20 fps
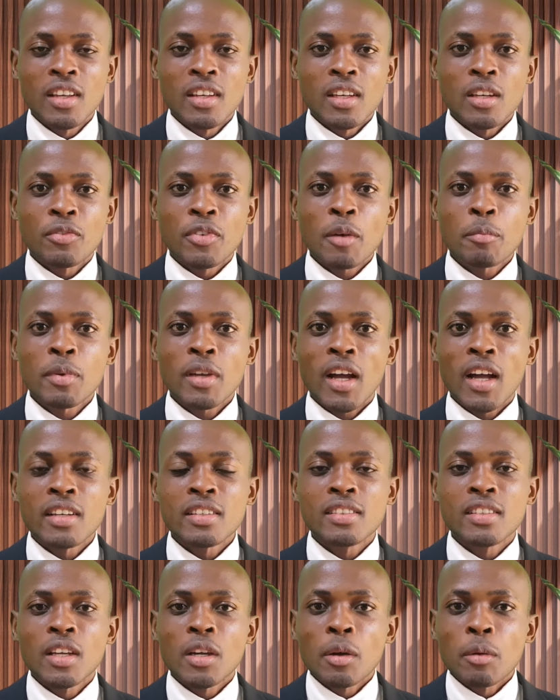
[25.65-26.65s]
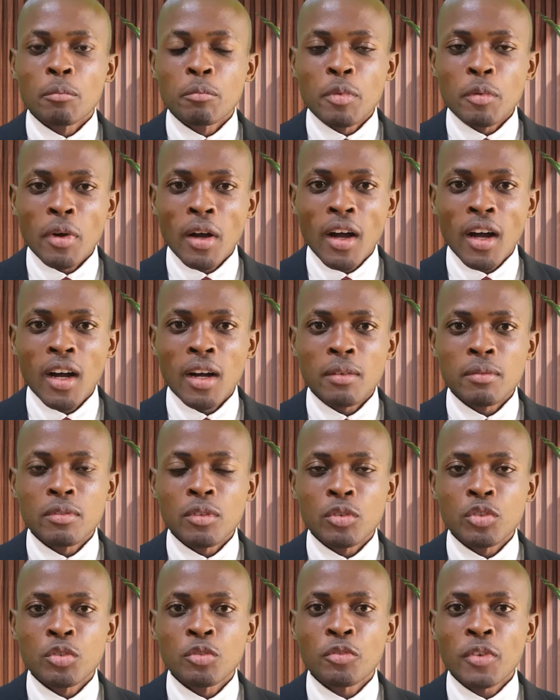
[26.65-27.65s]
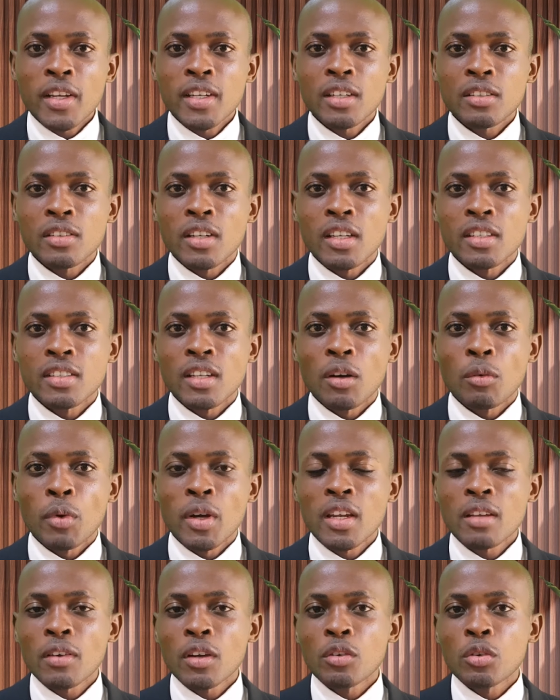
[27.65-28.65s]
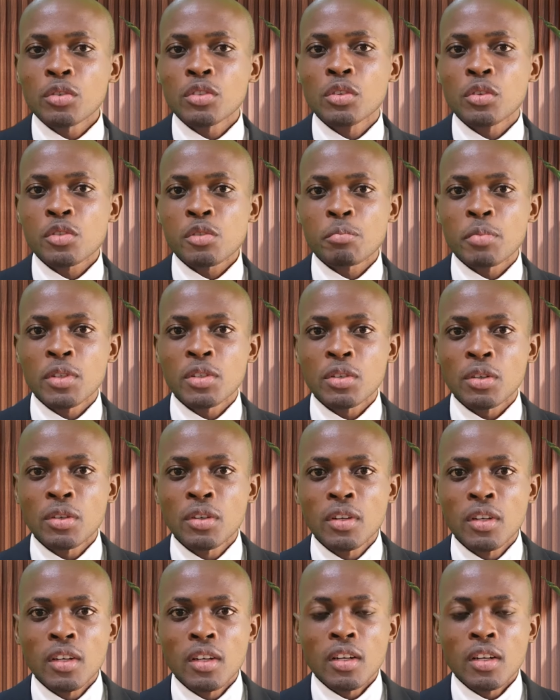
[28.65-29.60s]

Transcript: If you have, and uh, you find out that uh, whenever you go to the hospital,